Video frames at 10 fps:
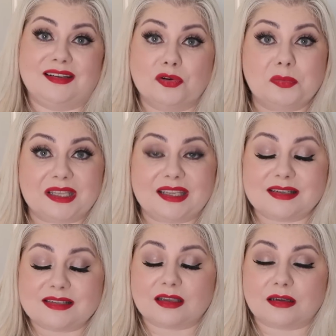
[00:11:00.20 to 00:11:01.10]
a little bit
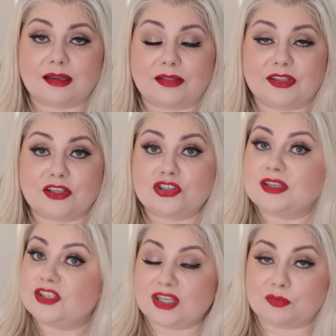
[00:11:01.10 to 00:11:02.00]
easier, and they're
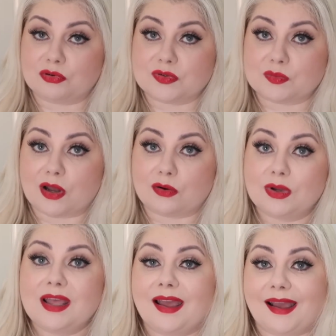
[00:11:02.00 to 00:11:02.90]
usually cheaper as
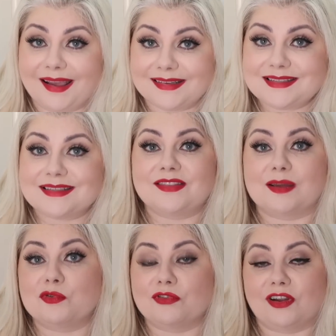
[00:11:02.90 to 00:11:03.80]
well, and
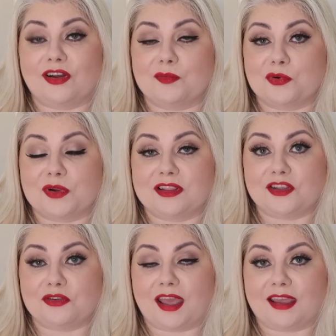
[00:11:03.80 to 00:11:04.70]
they're more reliable in
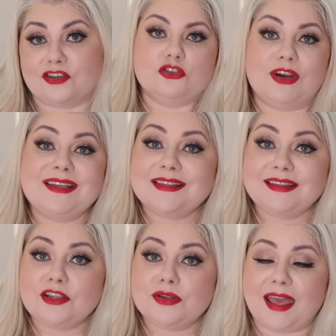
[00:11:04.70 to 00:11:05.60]
the UK. Trains in
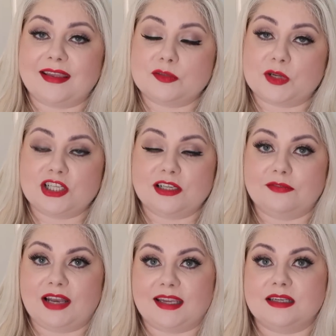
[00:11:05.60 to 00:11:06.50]
the UK, especially
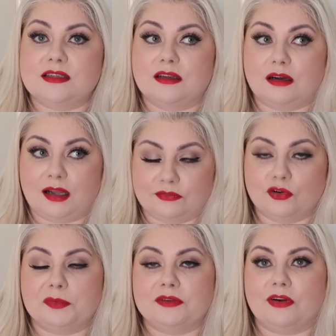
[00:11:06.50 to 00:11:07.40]
of late, have
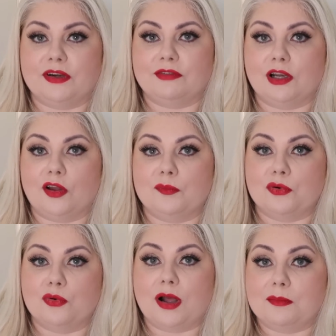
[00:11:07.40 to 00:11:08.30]
not been very reliable.